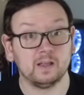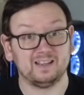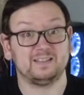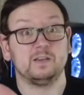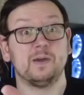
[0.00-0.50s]

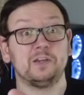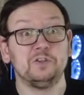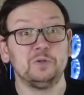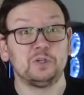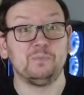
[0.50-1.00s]
say you're making
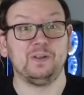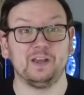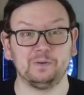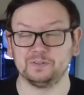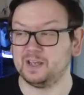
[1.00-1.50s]
YouTube
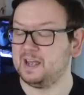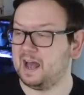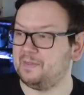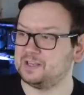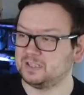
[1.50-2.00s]
videos,
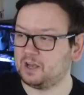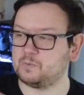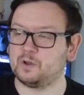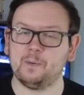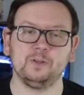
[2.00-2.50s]
and this light will
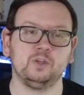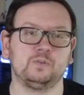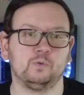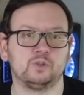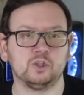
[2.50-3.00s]
come in
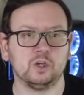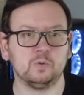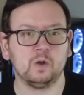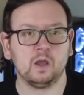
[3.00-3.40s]
useful to you,